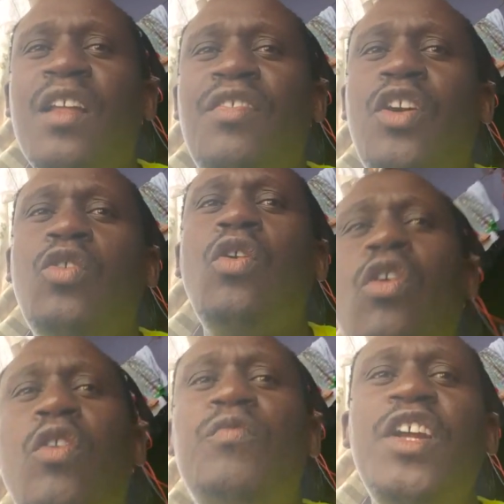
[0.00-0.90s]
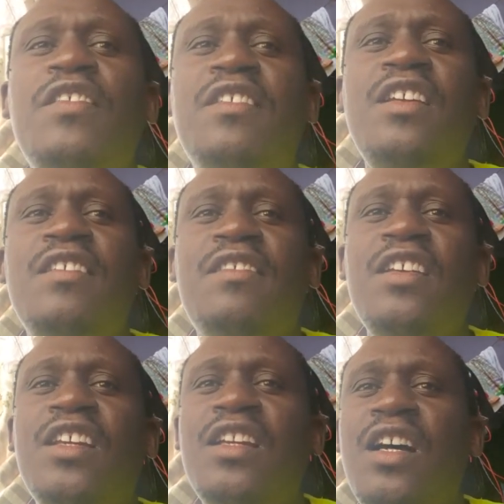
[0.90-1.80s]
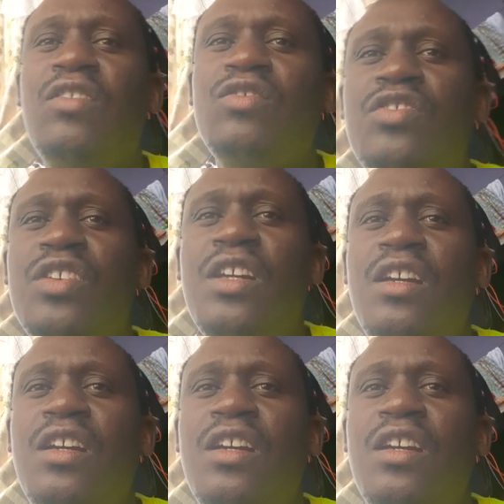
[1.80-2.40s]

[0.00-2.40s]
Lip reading: the clock of destiny is taken out.